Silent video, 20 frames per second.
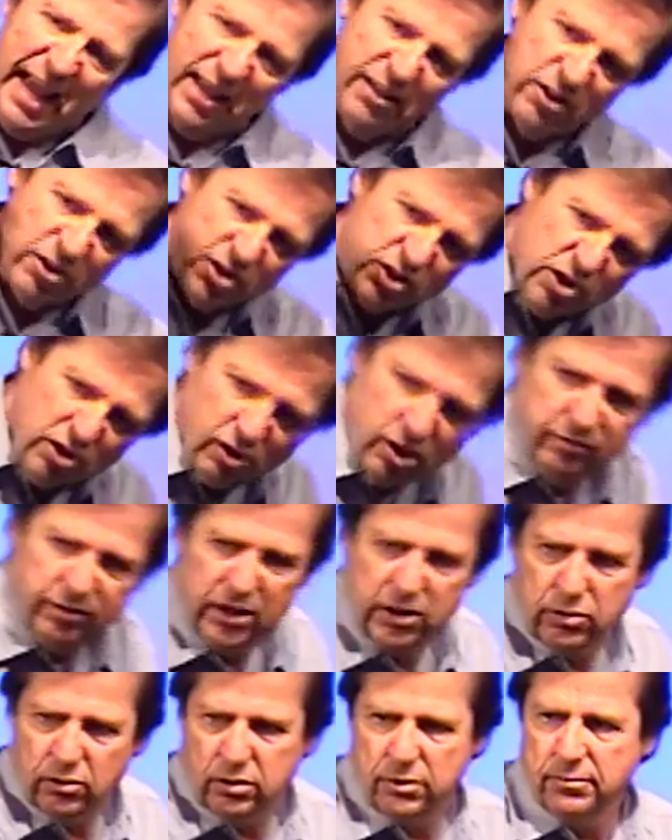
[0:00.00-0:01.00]
and the children of
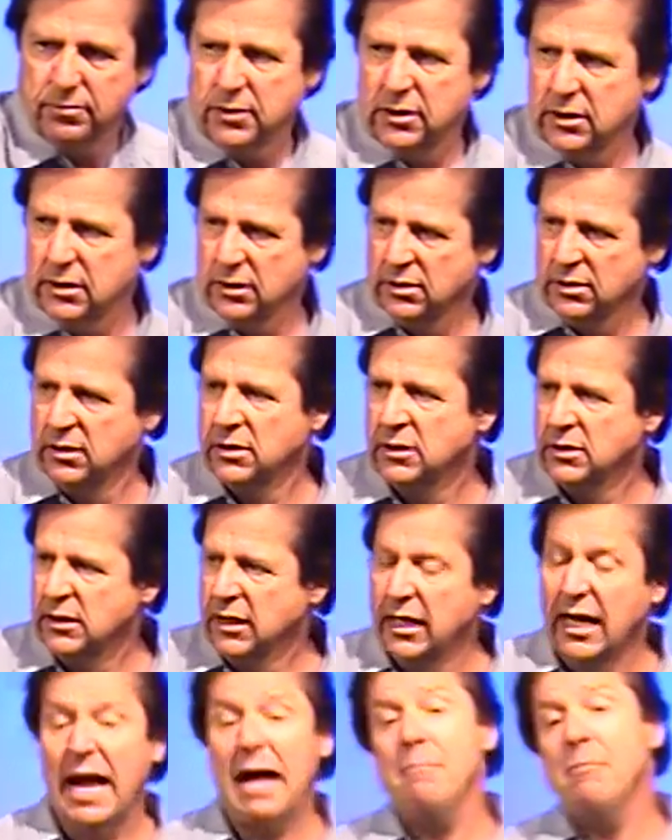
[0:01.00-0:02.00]
Israel.
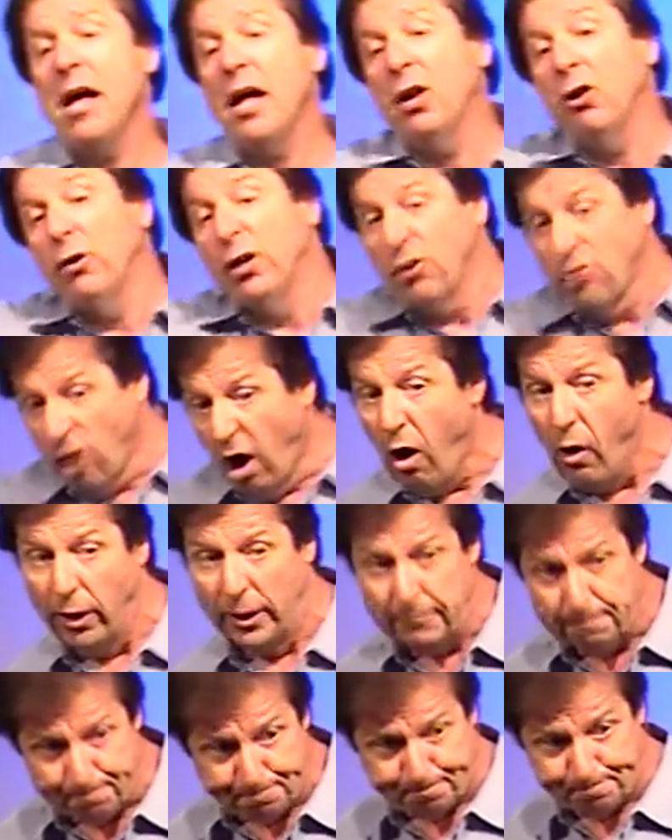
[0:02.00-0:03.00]
And I'm not only
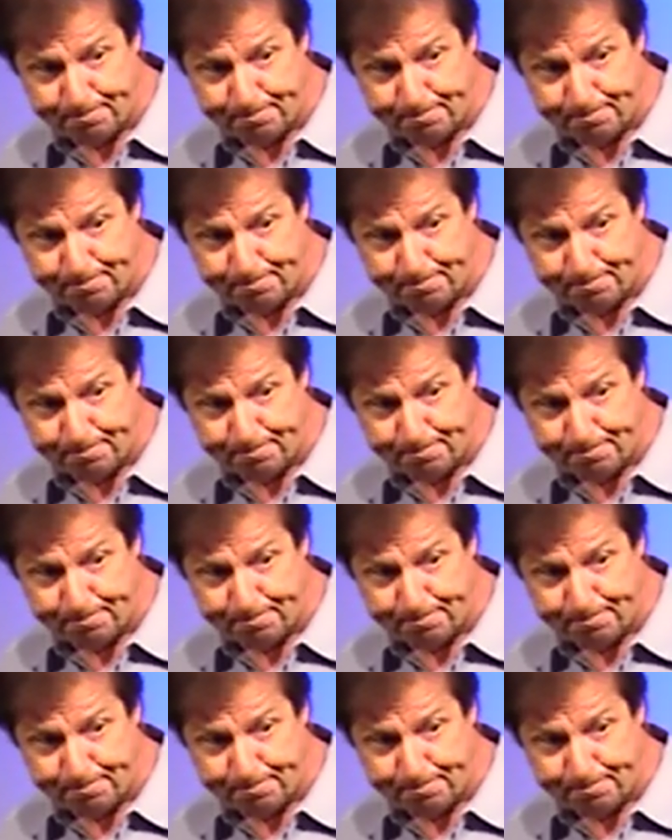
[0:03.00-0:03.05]
going,